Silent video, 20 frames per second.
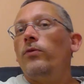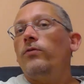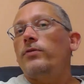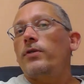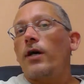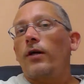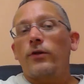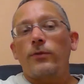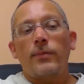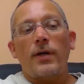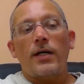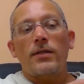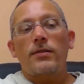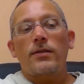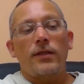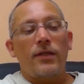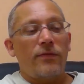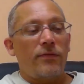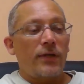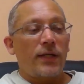we've talked about
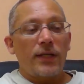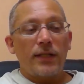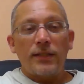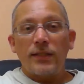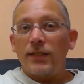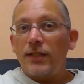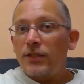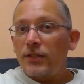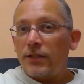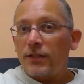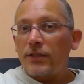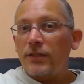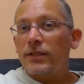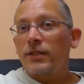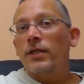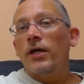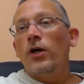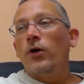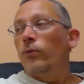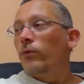significant digits,